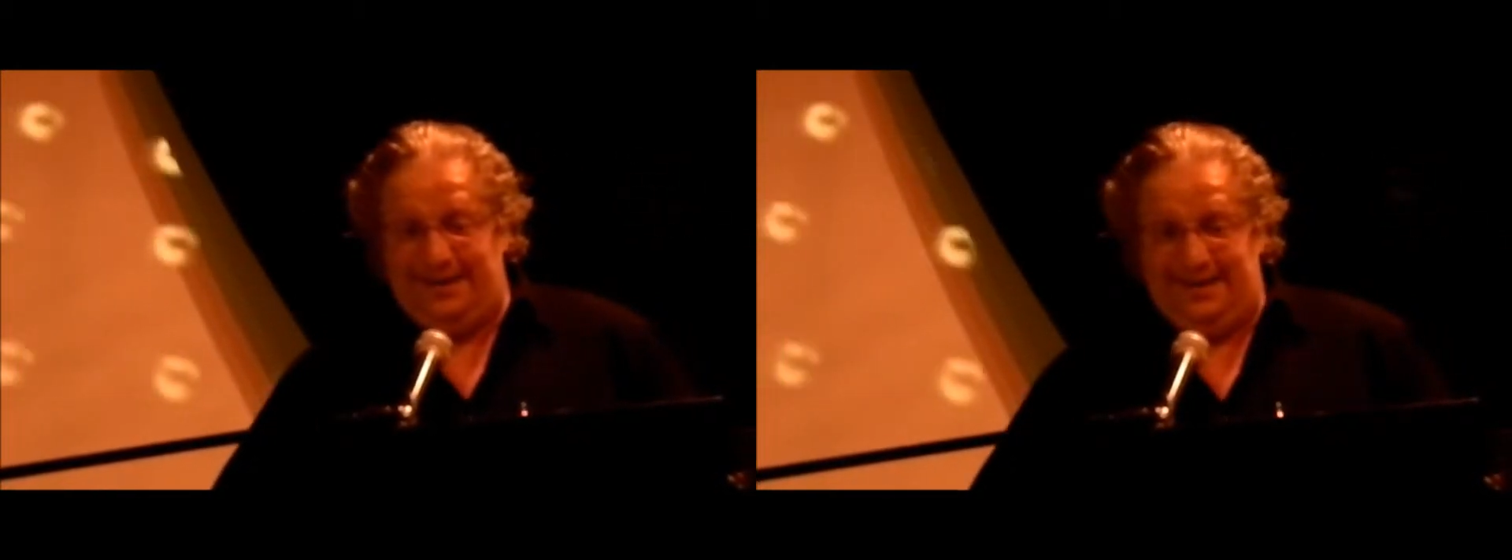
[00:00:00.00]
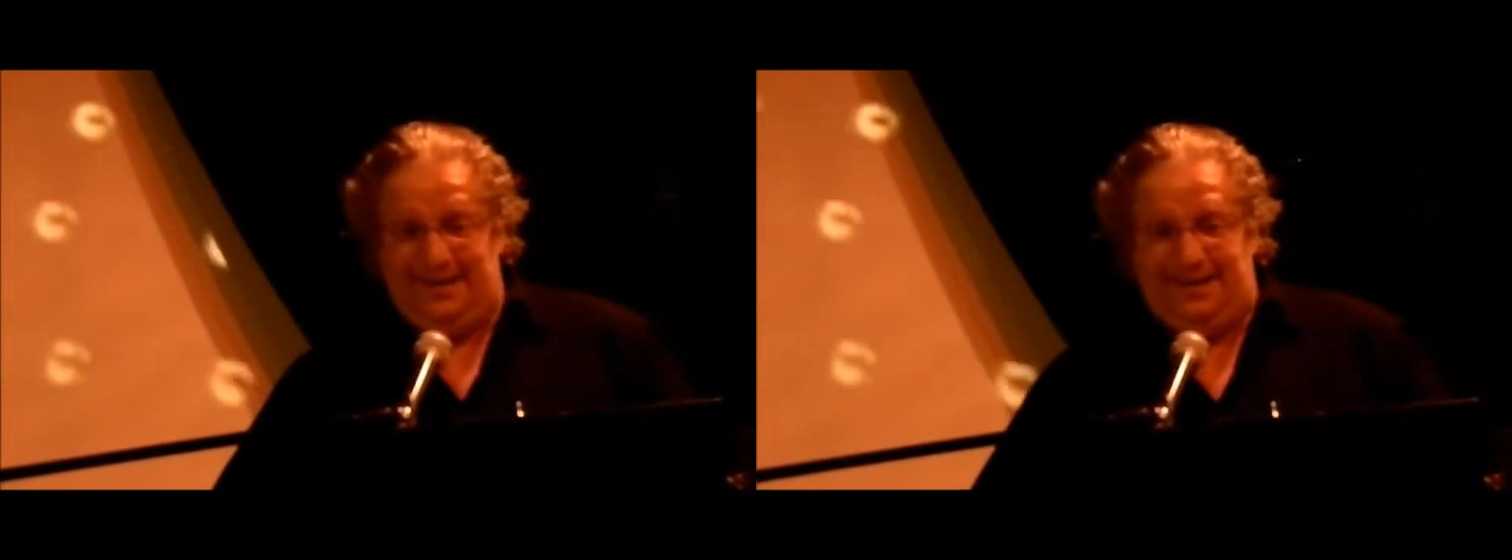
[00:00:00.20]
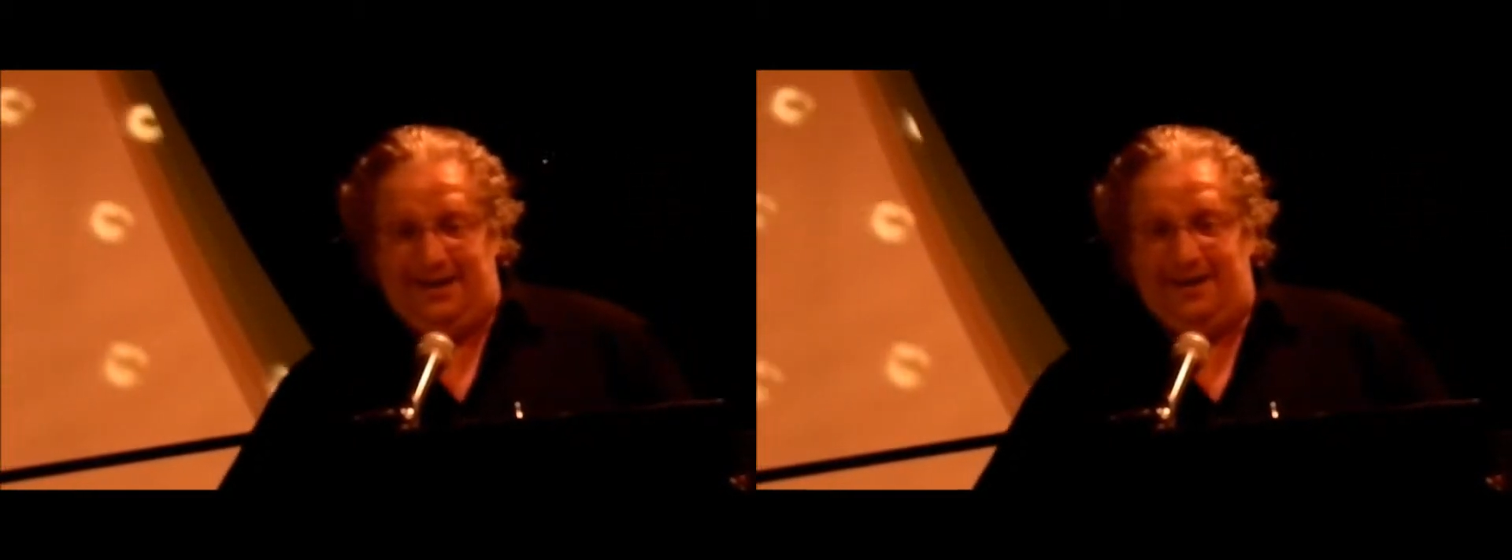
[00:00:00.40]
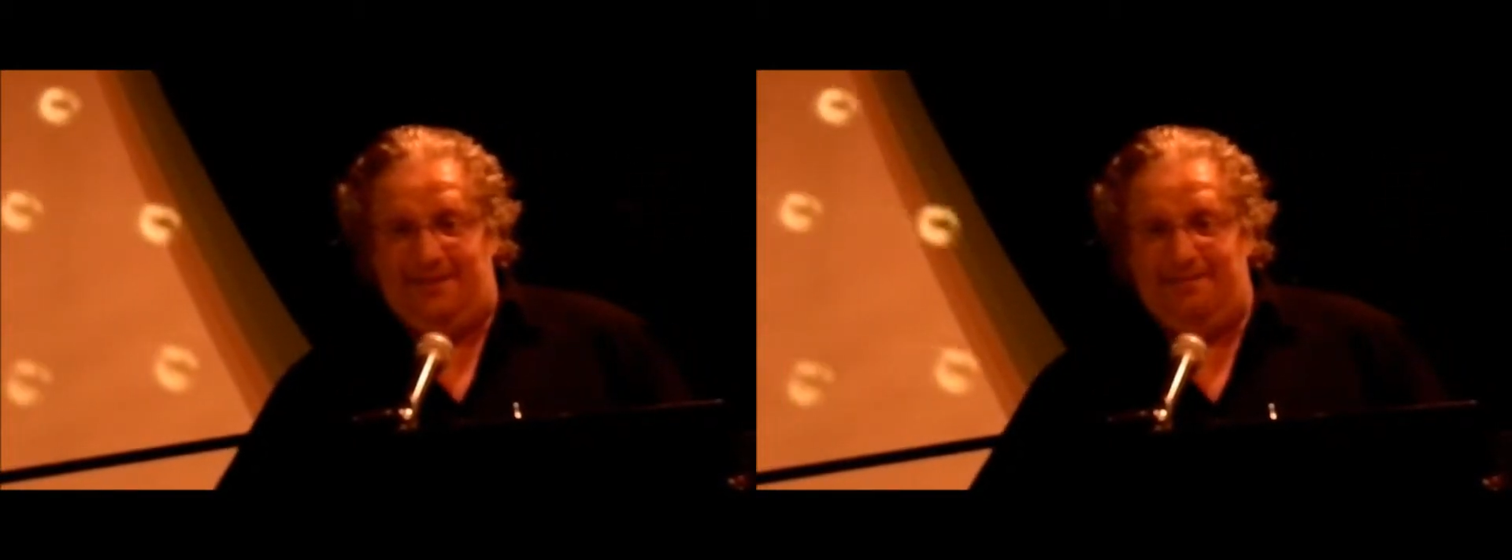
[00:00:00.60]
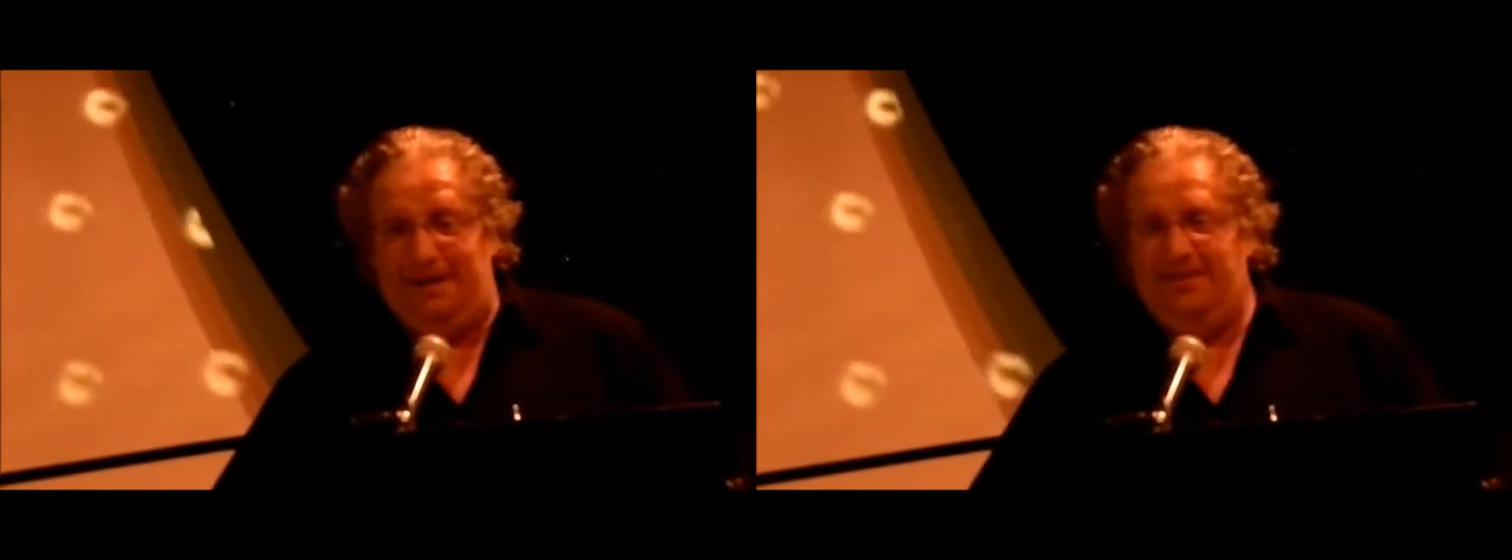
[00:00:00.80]

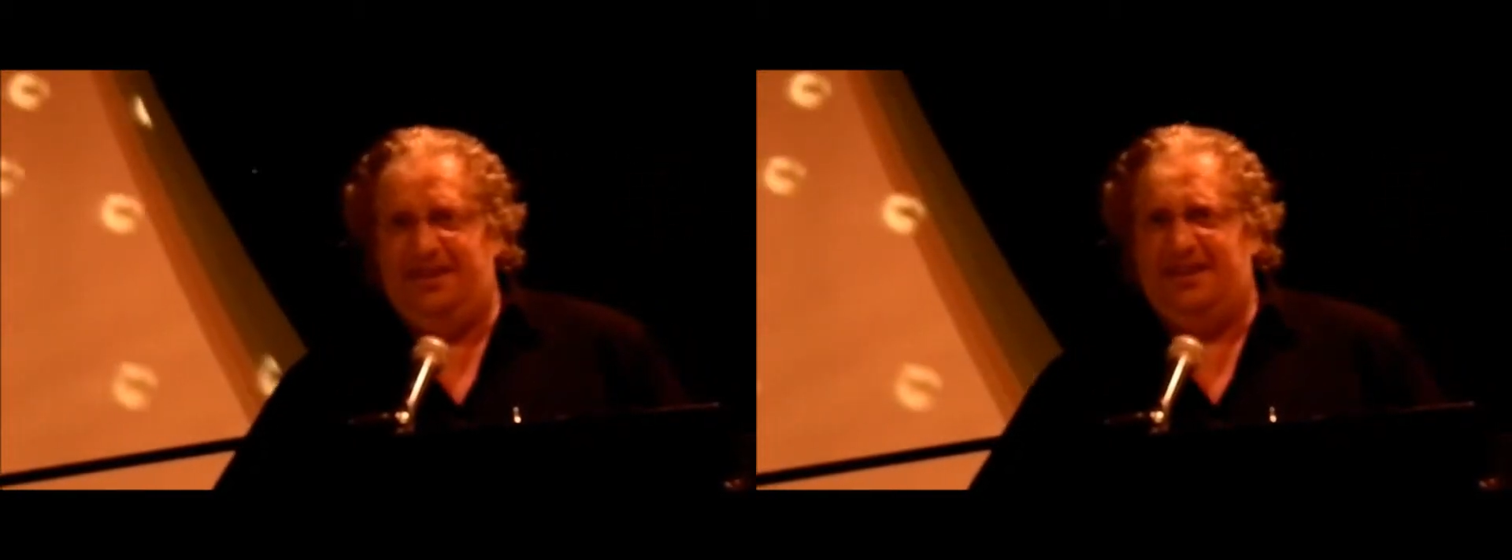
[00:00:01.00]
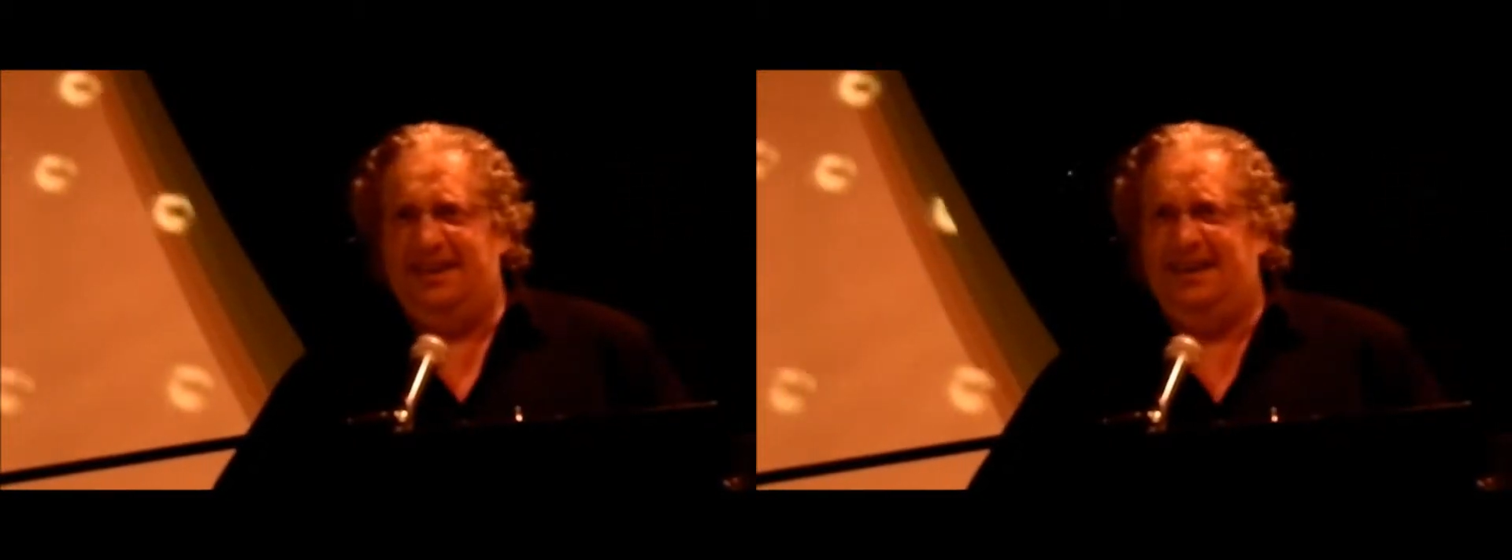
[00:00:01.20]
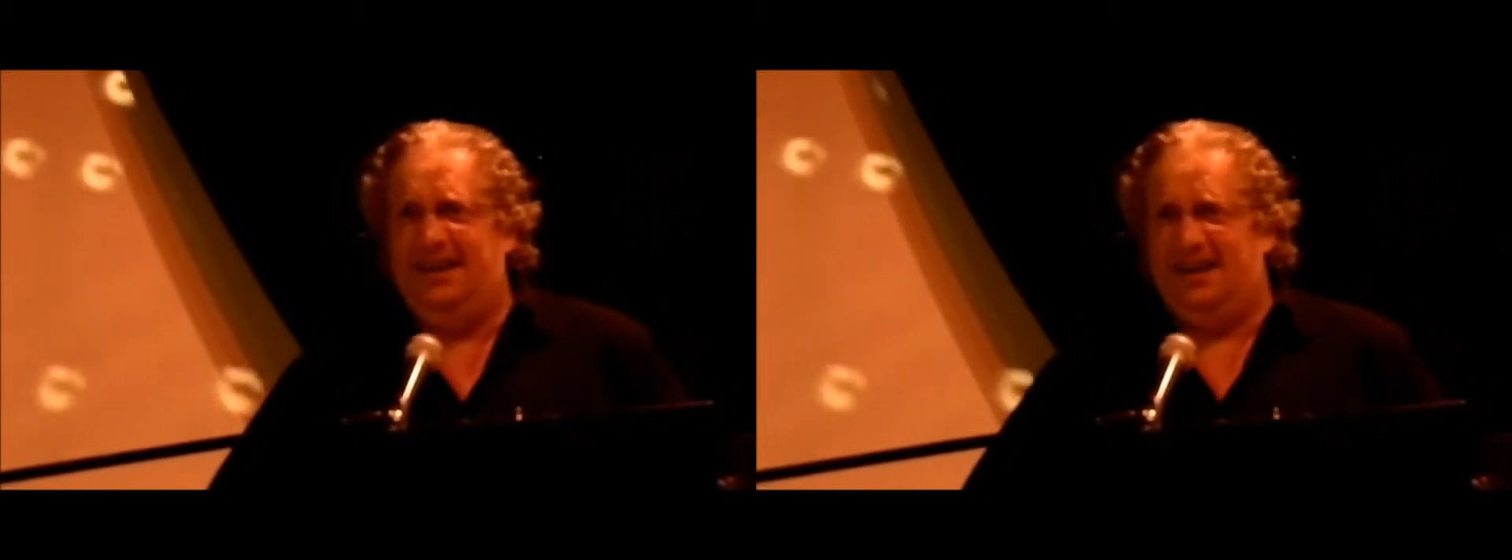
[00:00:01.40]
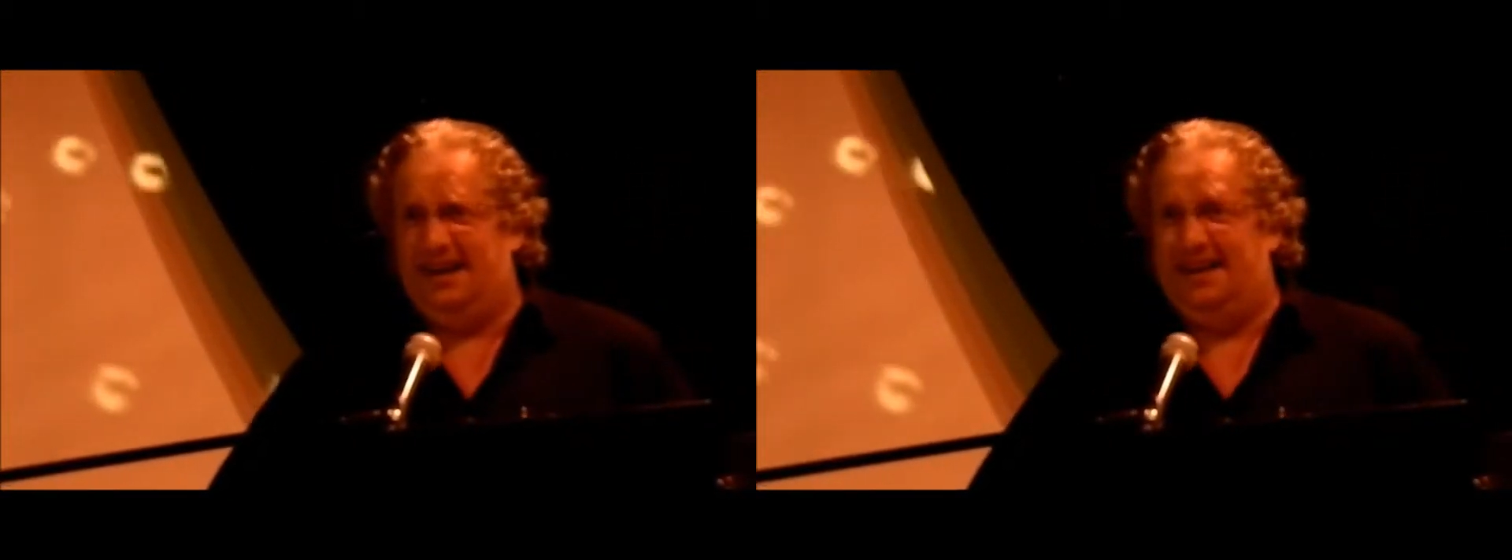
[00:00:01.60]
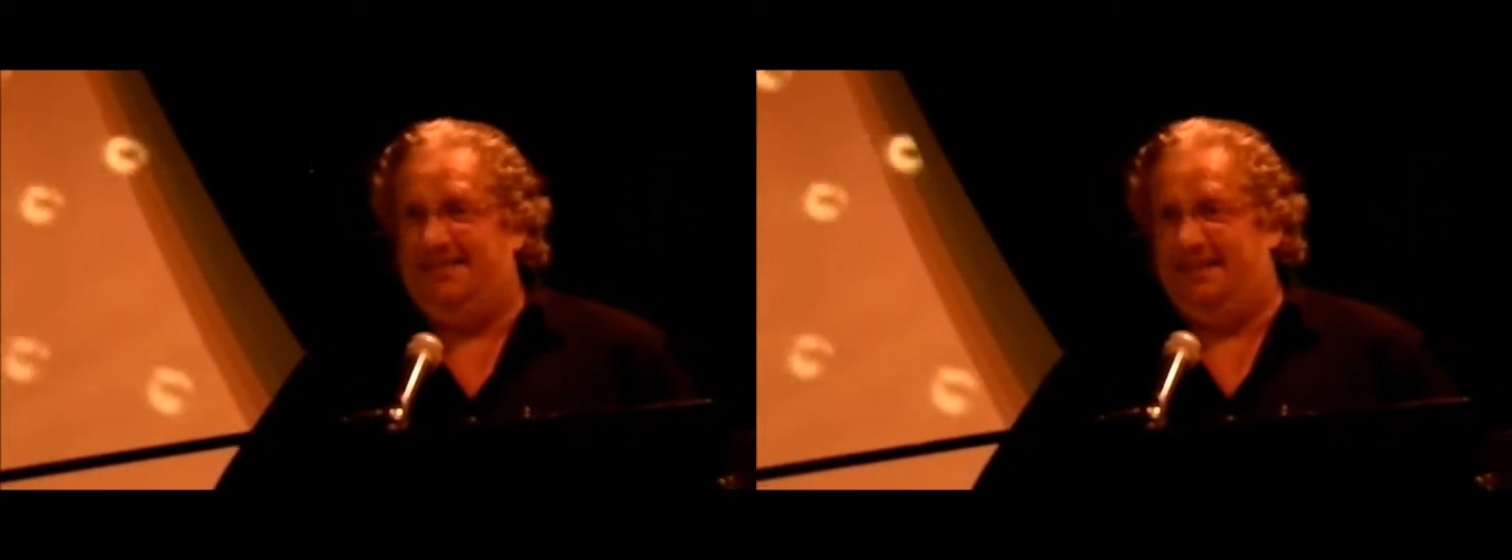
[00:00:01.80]
and basically I